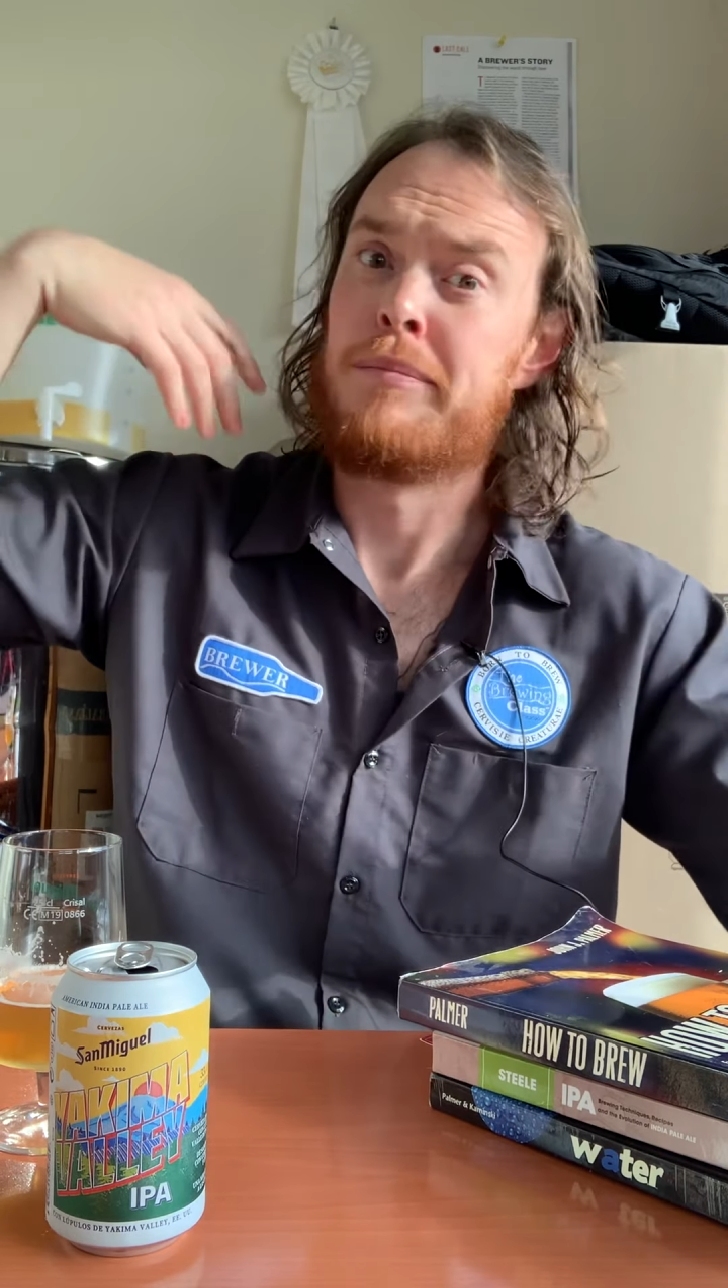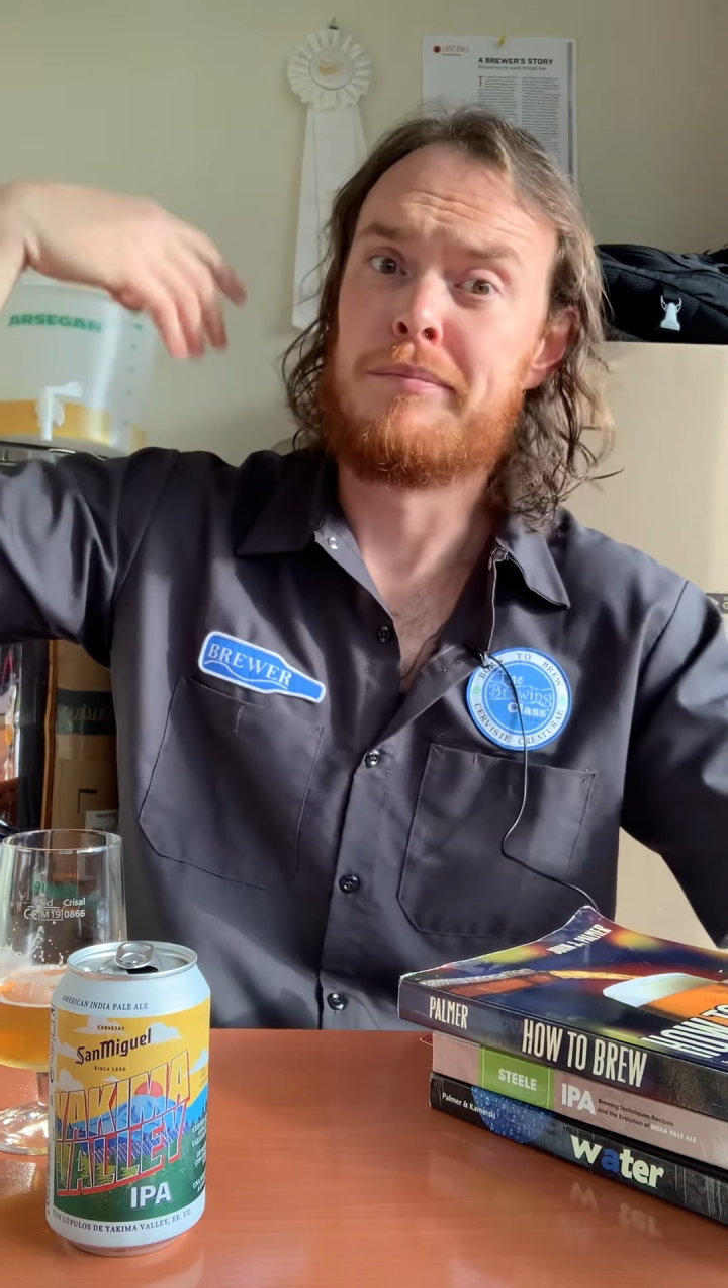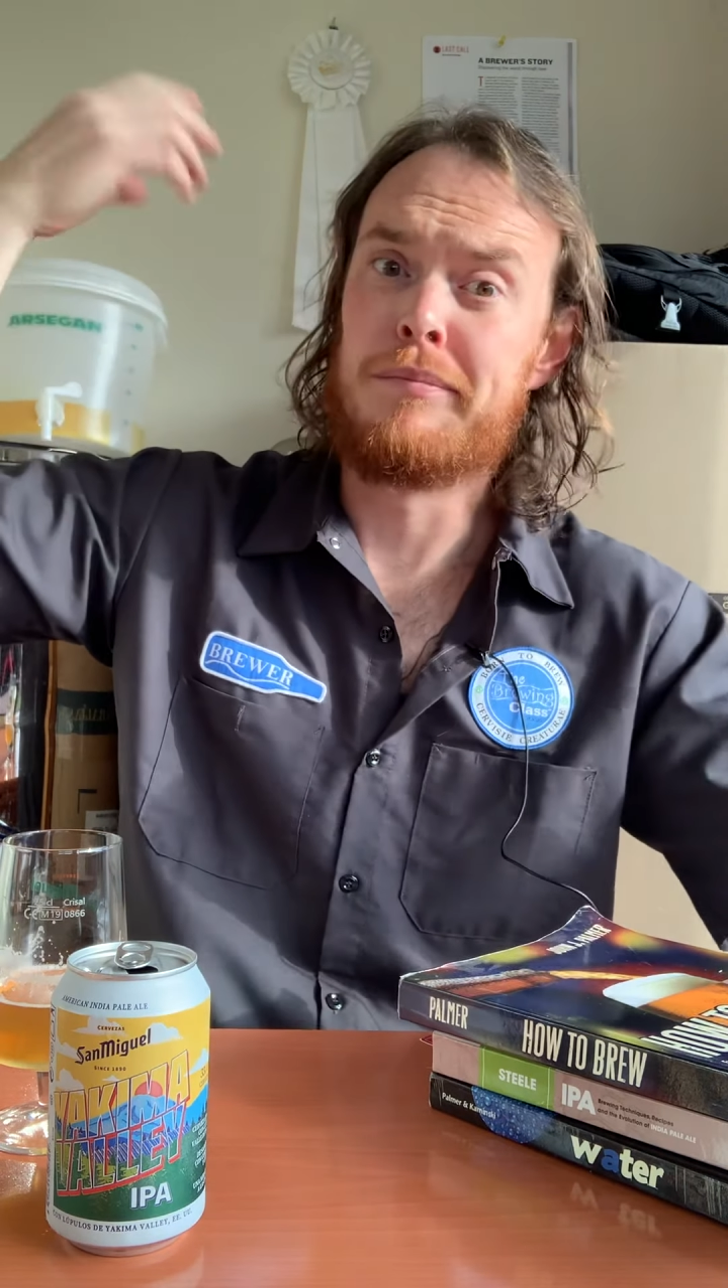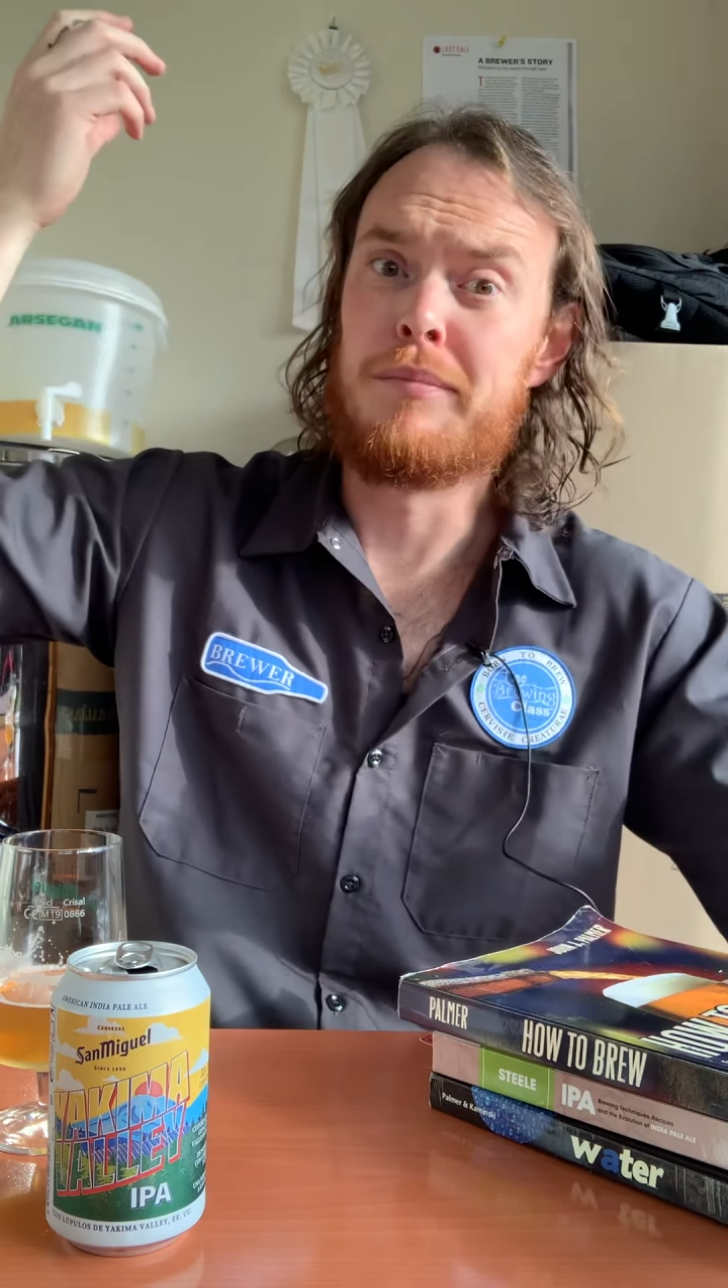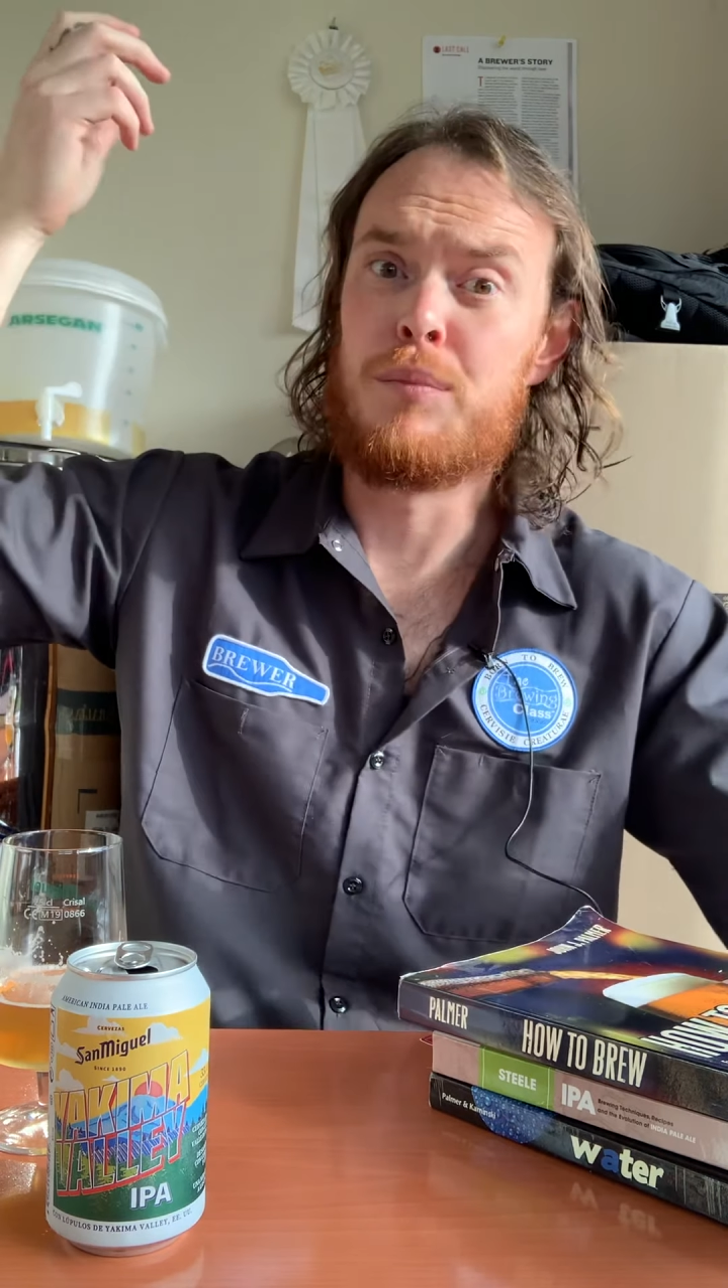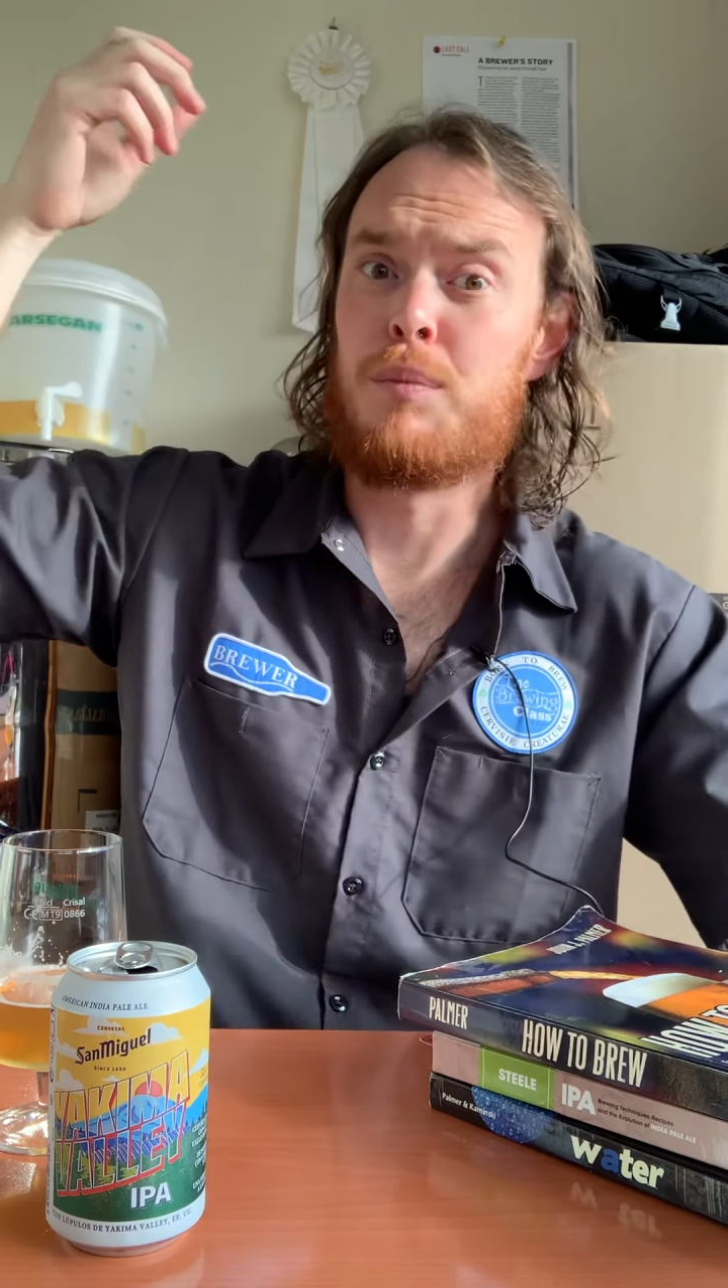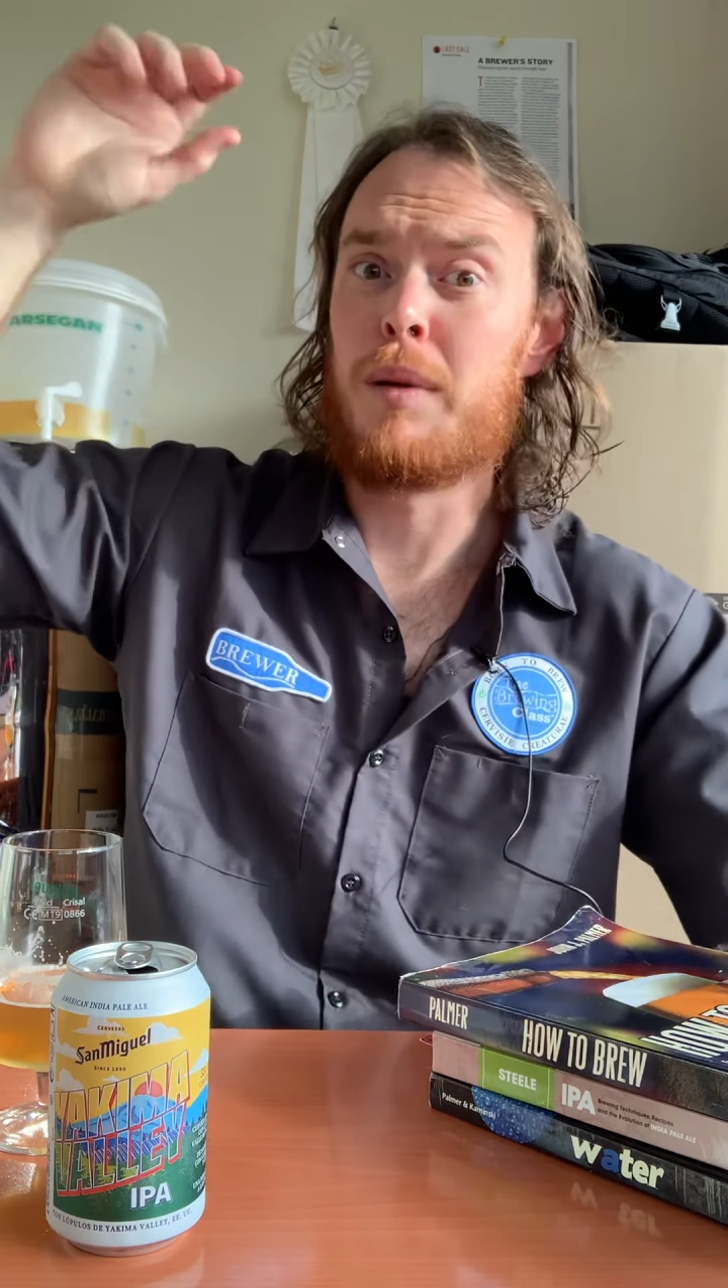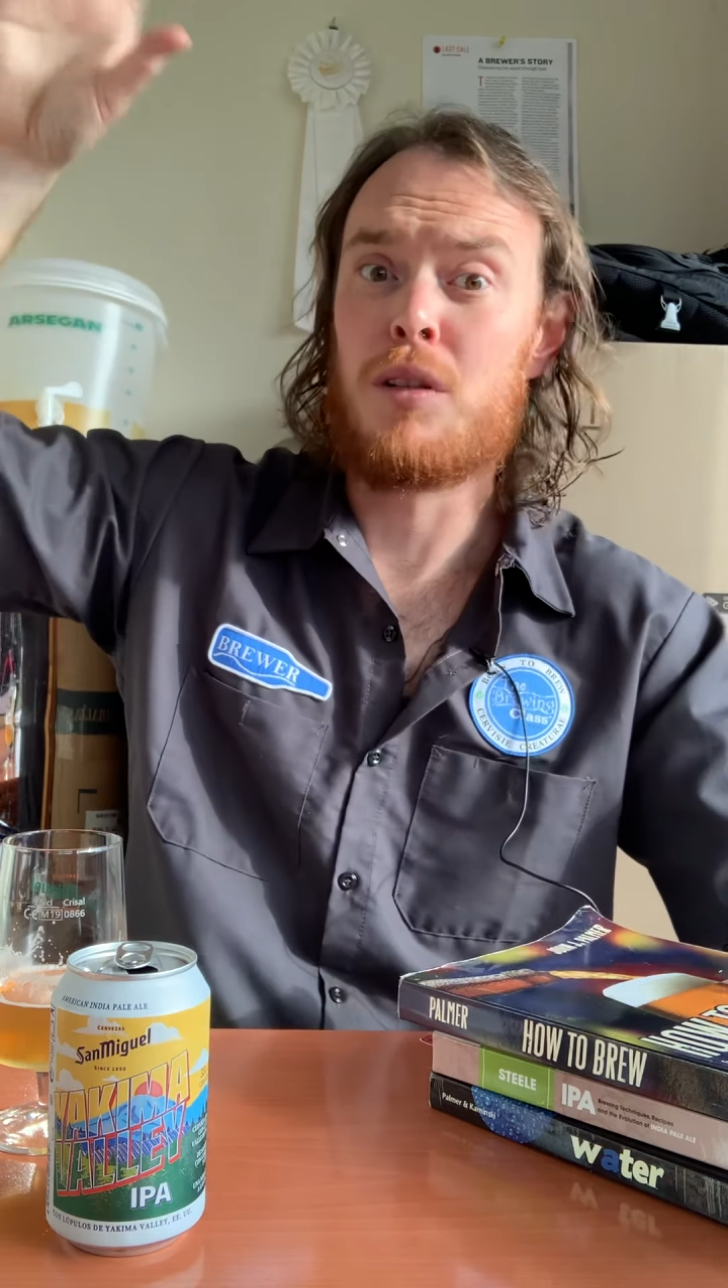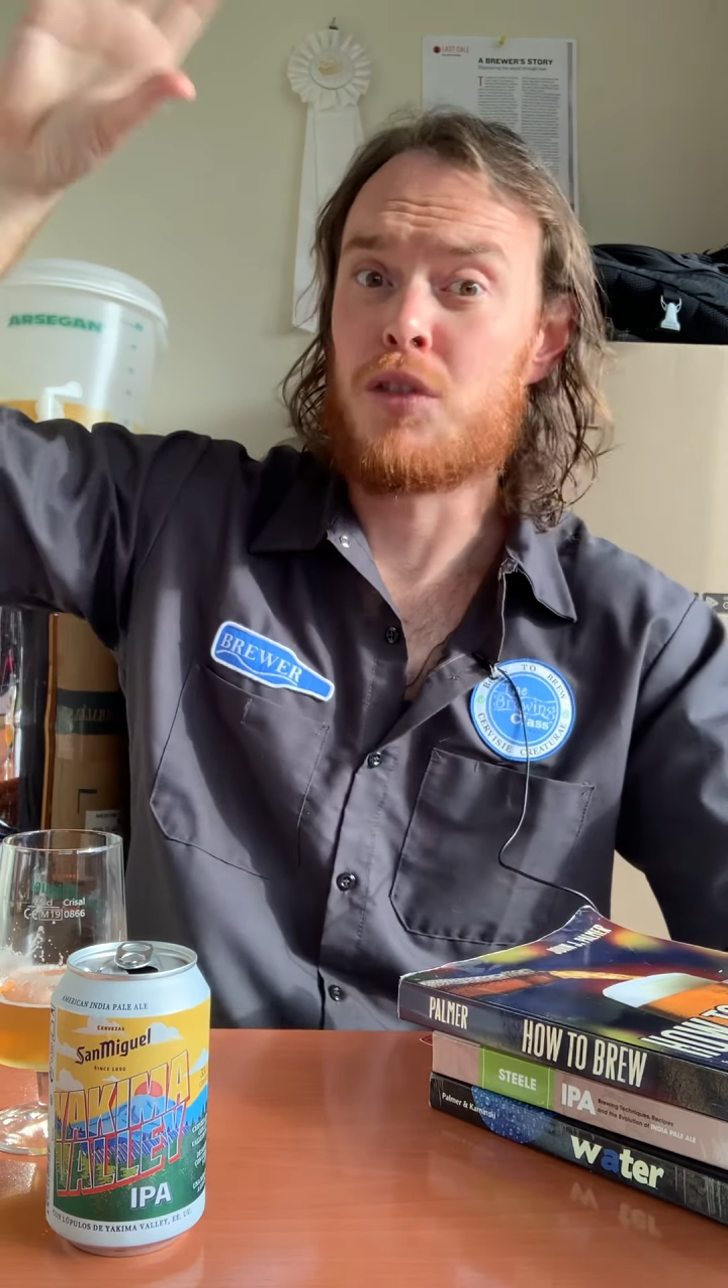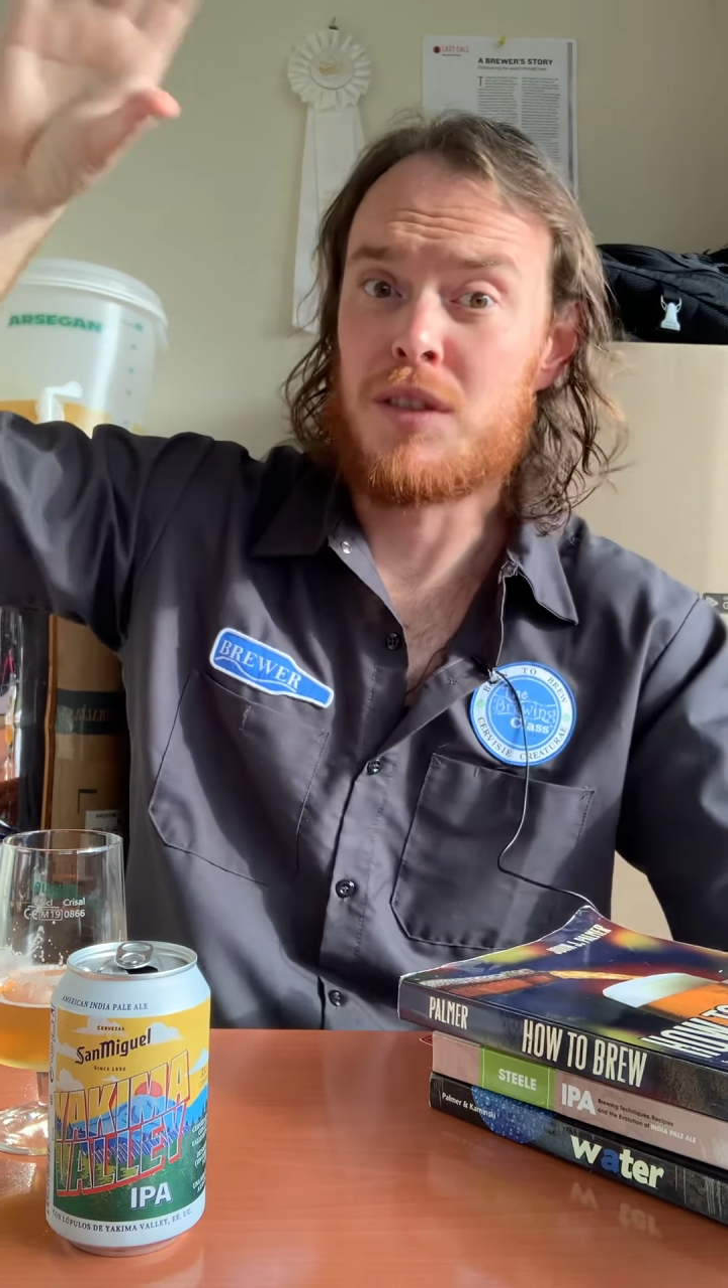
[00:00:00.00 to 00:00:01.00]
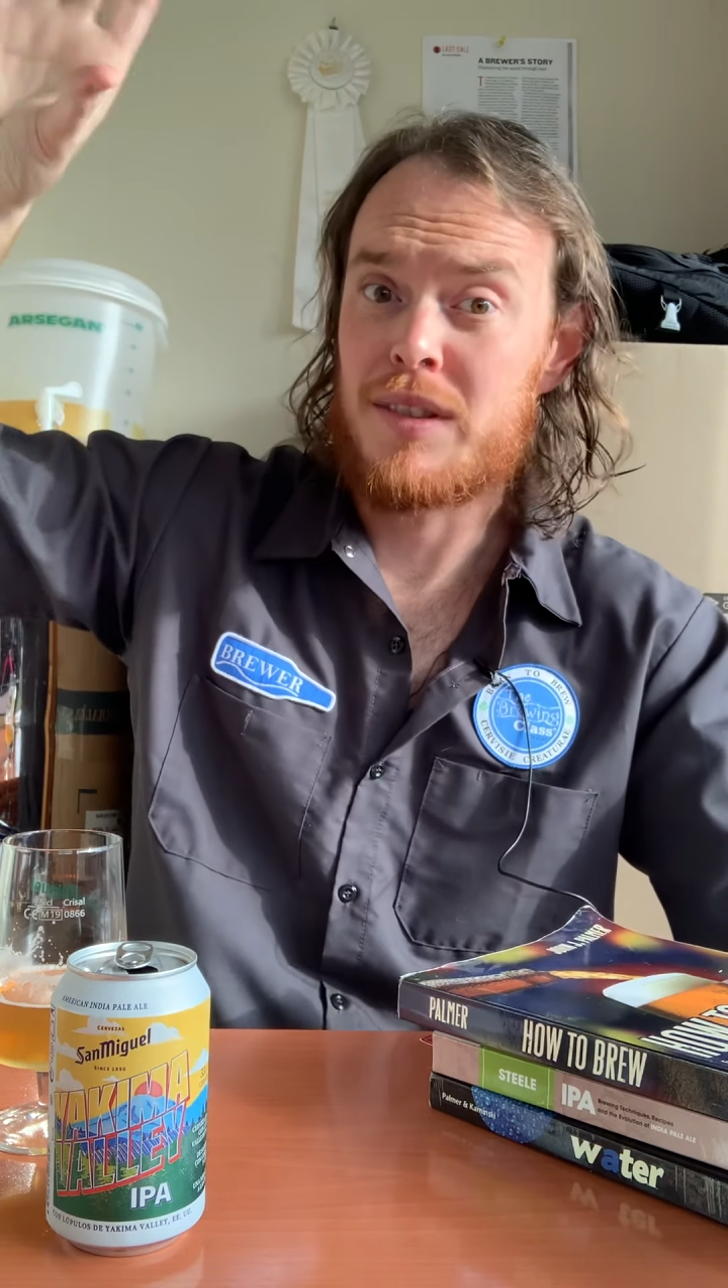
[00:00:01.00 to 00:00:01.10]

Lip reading: Belgian